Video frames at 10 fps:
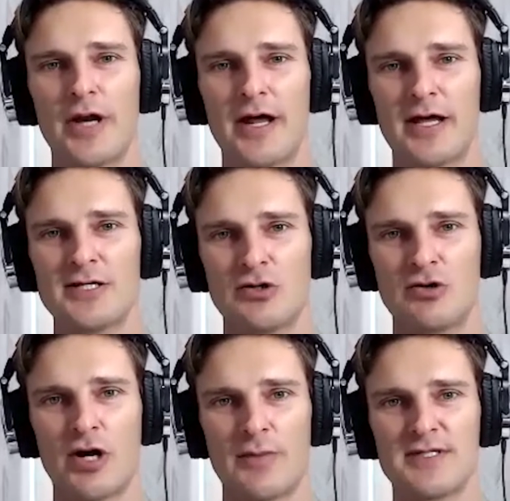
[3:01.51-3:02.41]
as you're
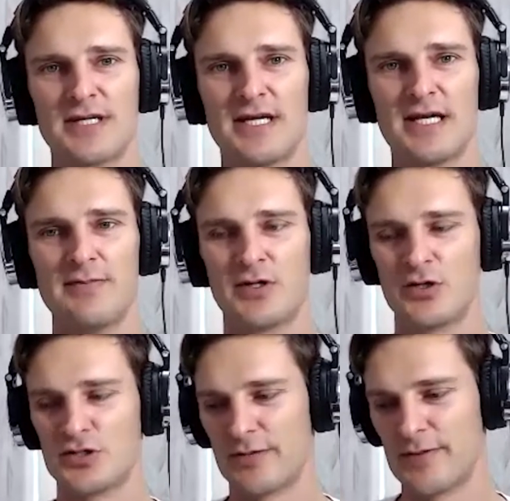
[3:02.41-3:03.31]
growing up as a kid,
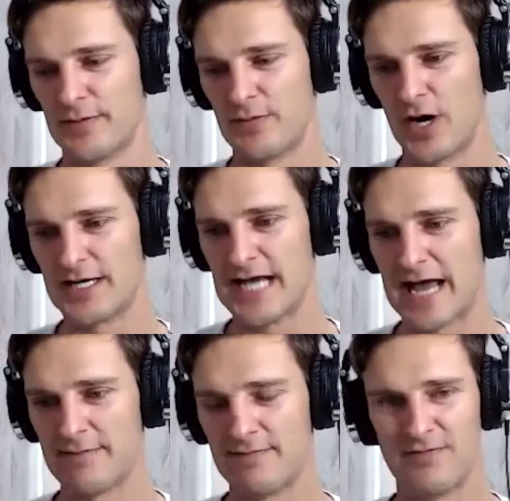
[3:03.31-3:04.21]
because I remember my
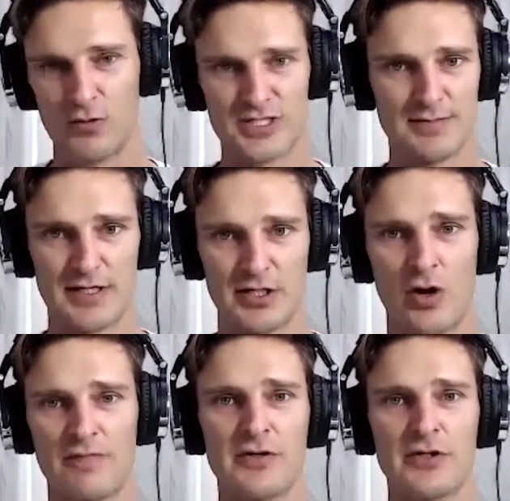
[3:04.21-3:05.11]
dad forcing me to
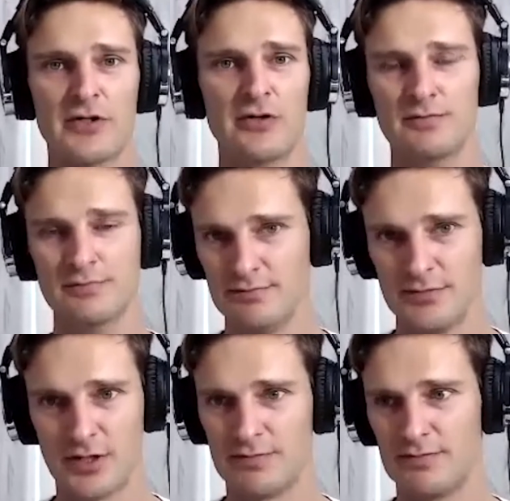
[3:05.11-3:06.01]
go off and do,
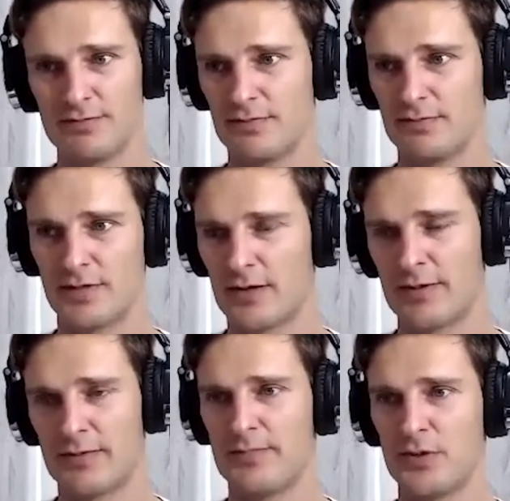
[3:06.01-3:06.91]
I
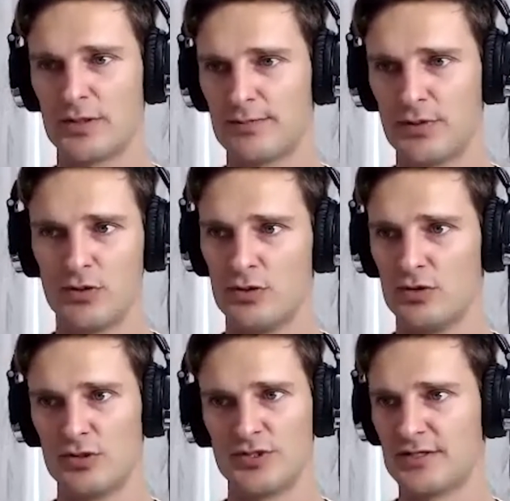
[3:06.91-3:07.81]
remember building
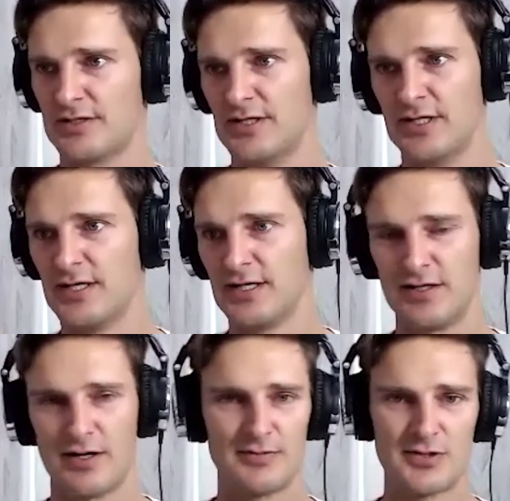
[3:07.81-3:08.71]
pools and,
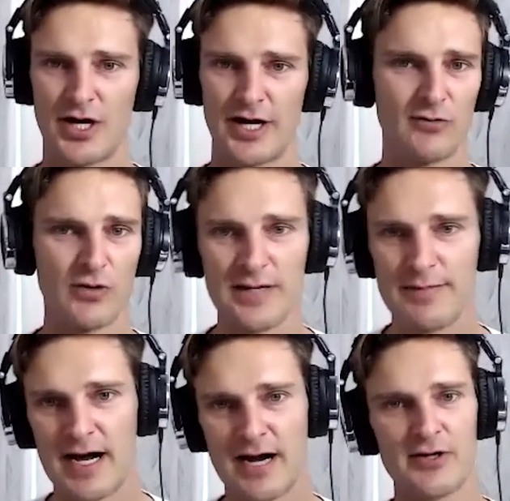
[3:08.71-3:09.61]
tying
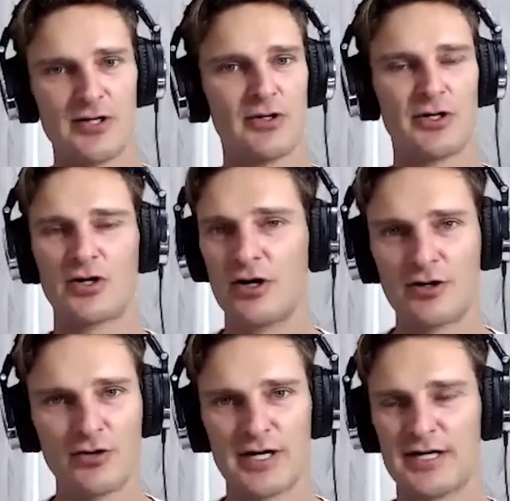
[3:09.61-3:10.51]
rebar and doing
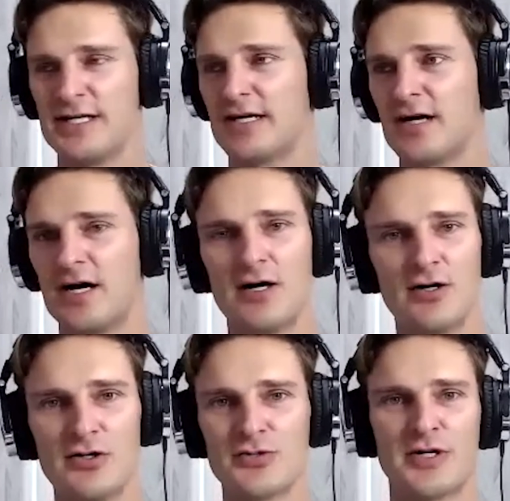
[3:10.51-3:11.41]
concrete and digging
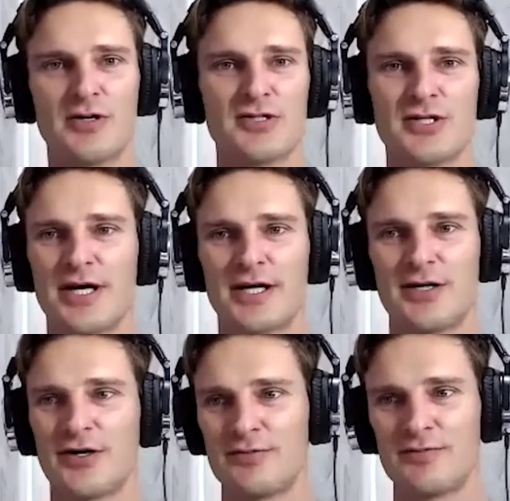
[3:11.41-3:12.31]
holes when I was like,
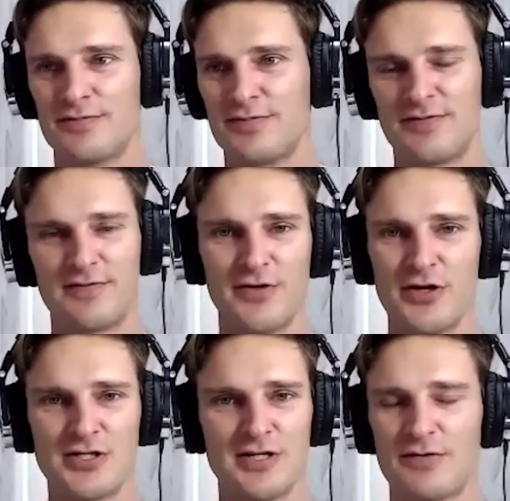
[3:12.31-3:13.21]

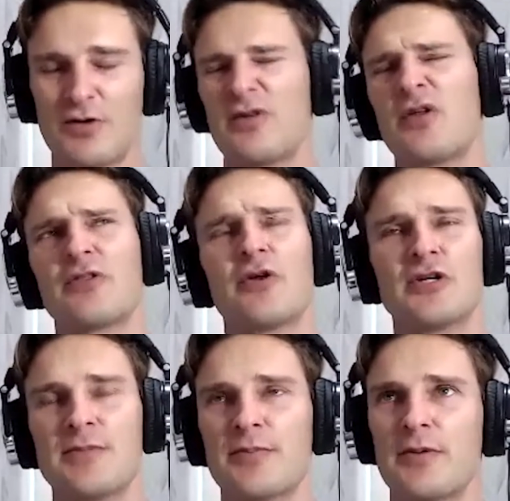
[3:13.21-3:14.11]
13, not
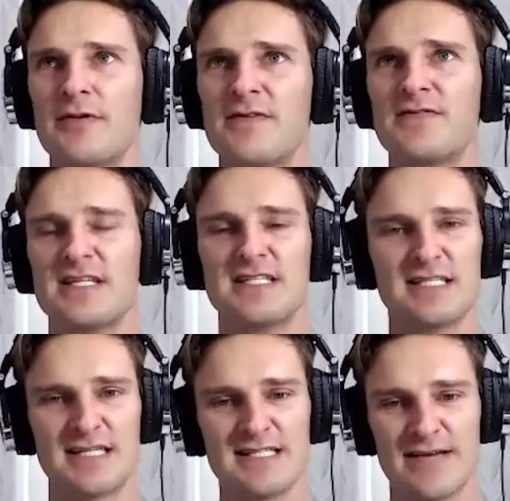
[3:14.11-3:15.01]
13, but probably 15,
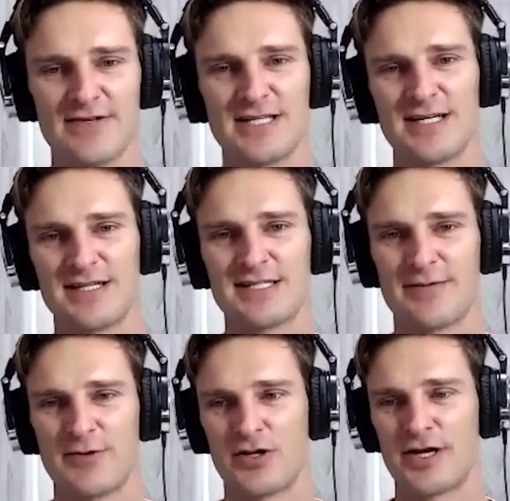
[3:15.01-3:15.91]
16, 17 in the
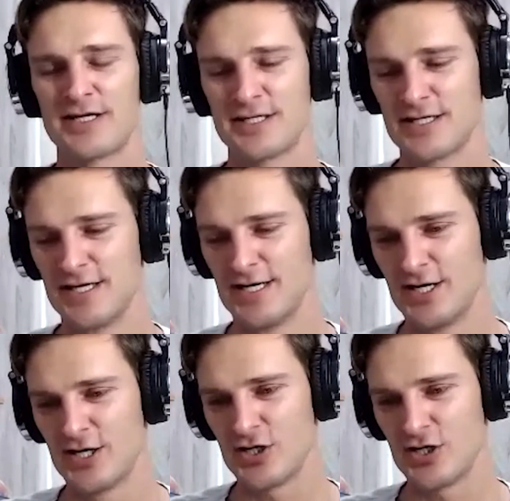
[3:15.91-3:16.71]
summer holidays. And you